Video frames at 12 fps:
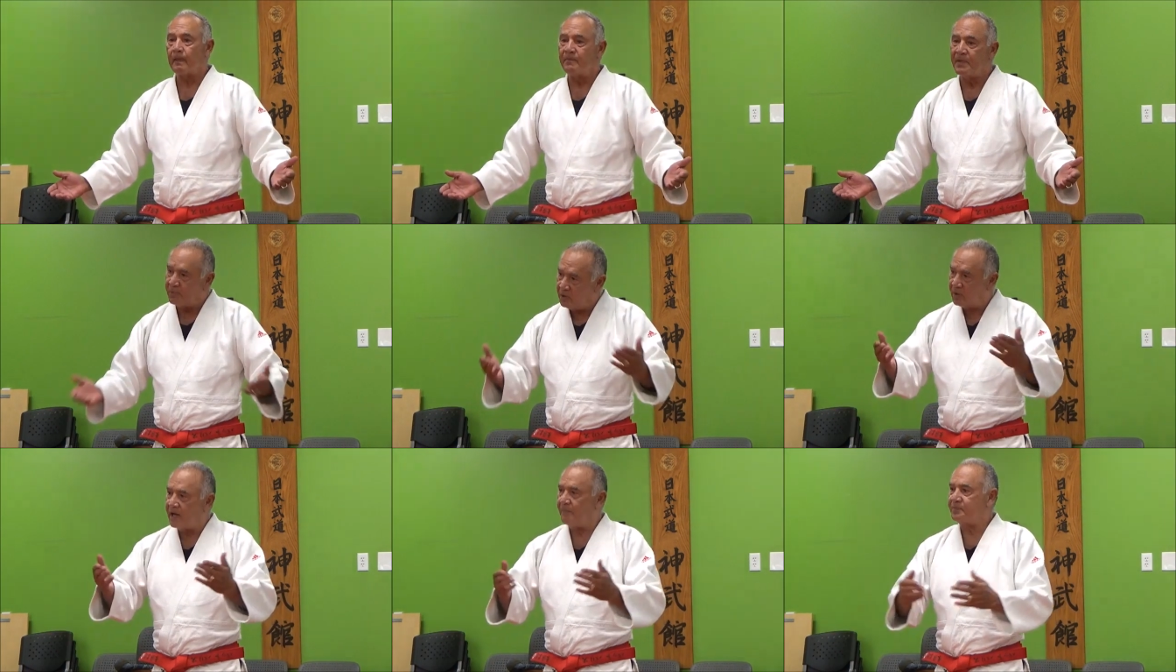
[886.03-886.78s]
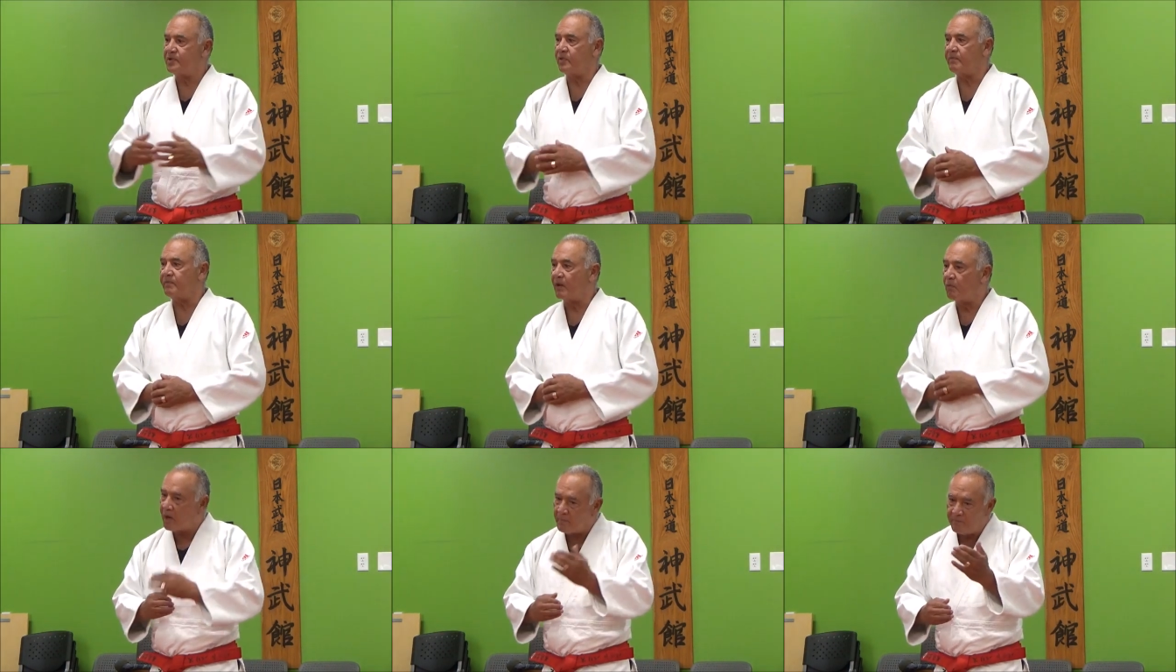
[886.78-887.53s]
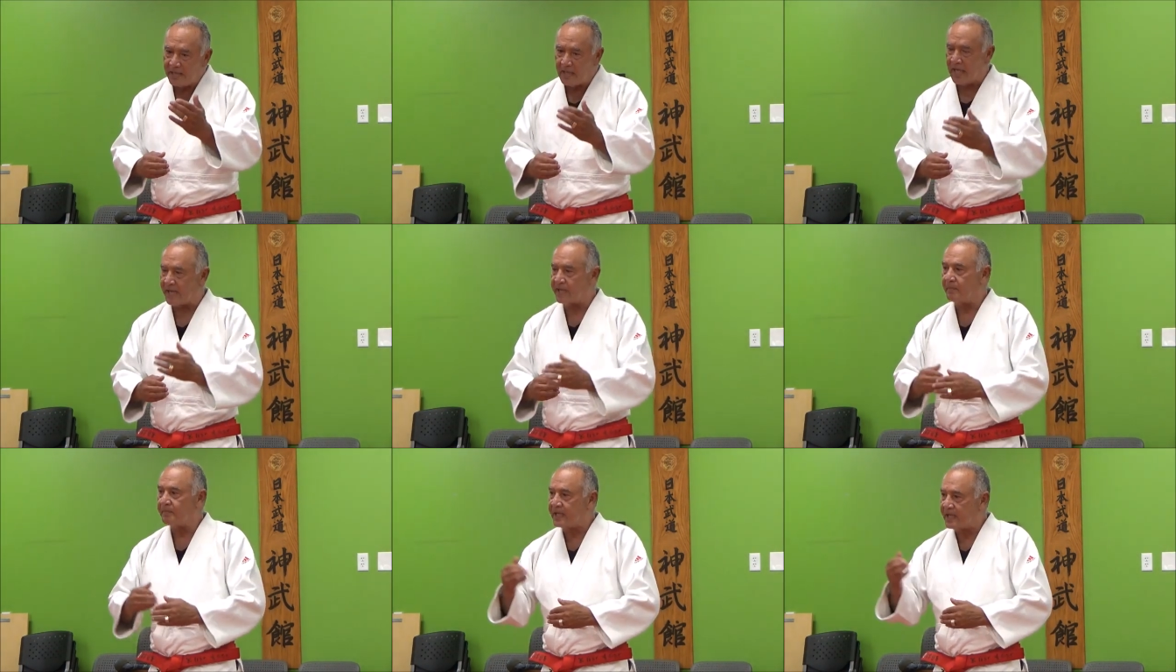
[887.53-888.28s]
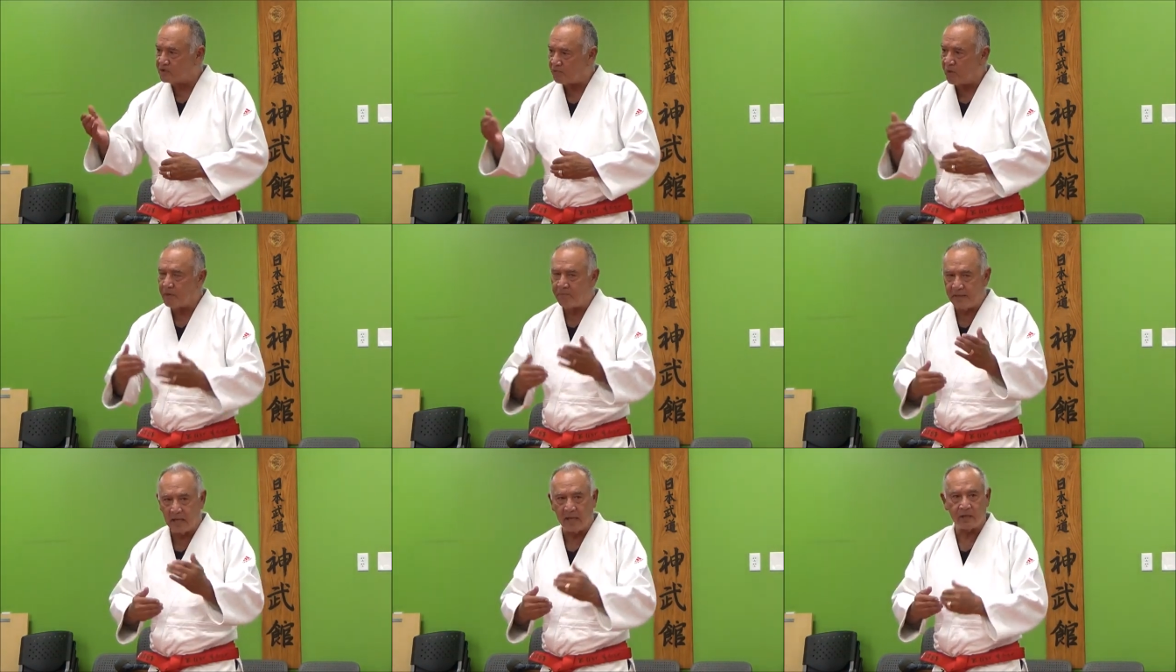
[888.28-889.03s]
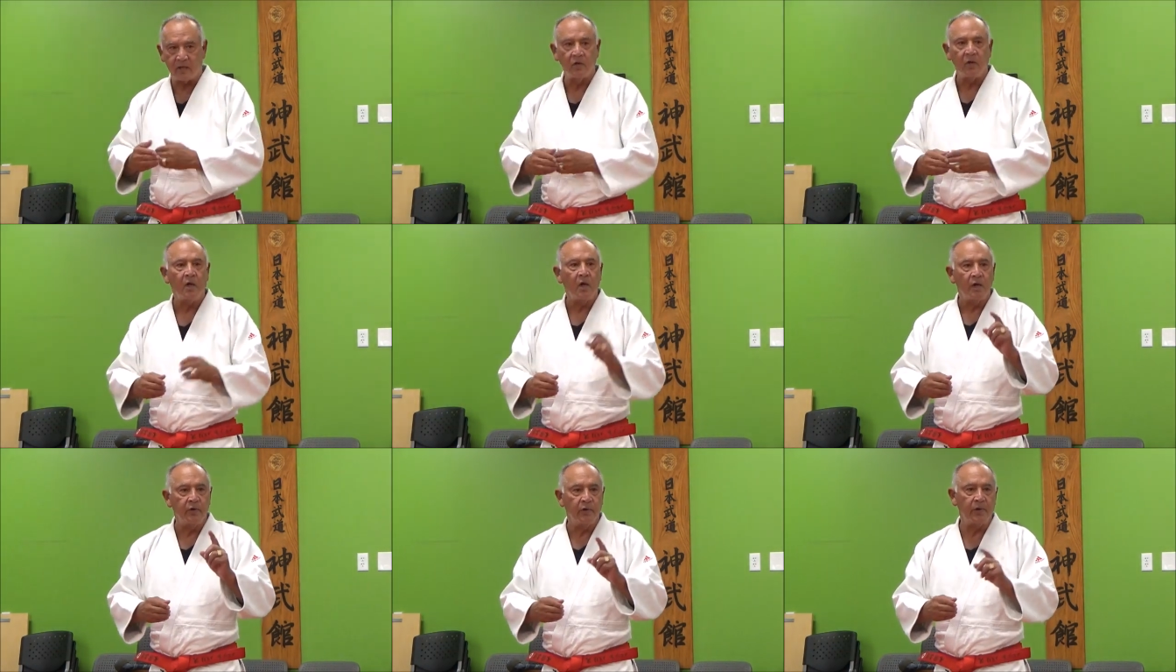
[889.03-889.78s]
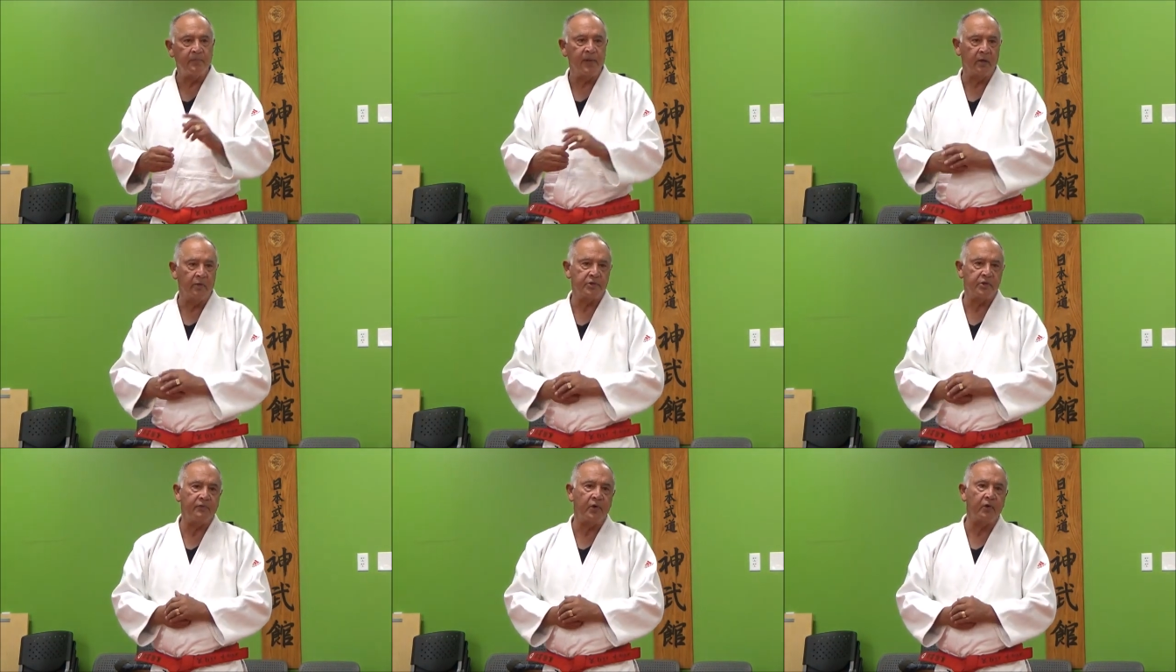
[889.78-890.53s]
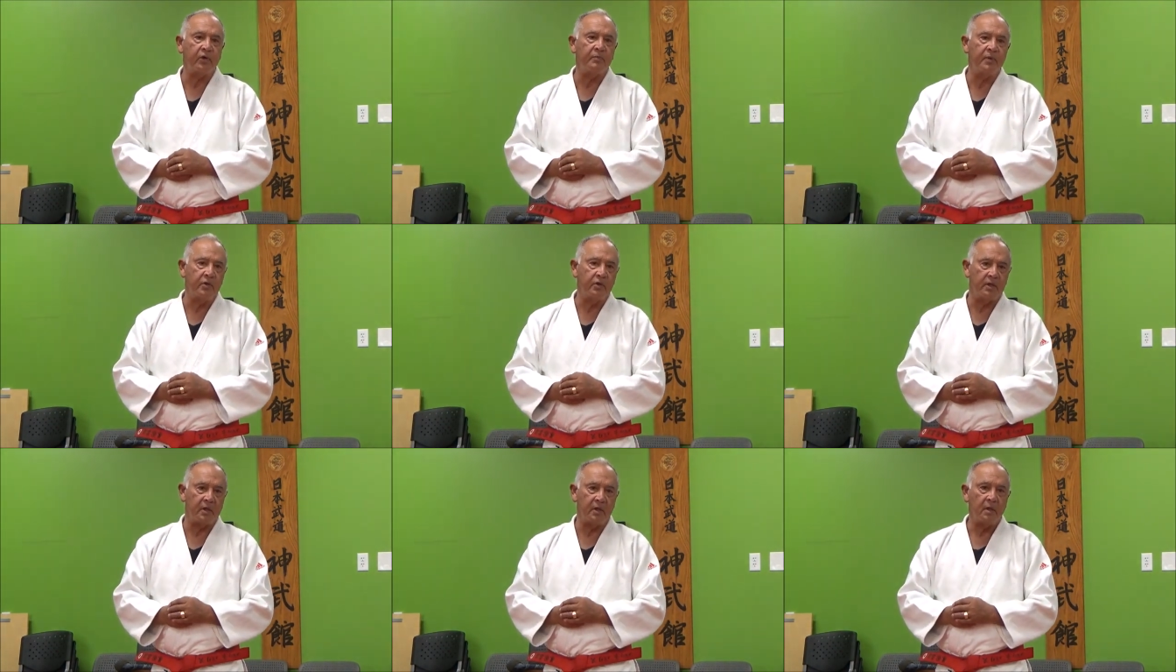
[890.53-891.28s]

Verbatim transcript: People look up to him. They want to be like him. Kids want to be like you. You're the pillars of your community.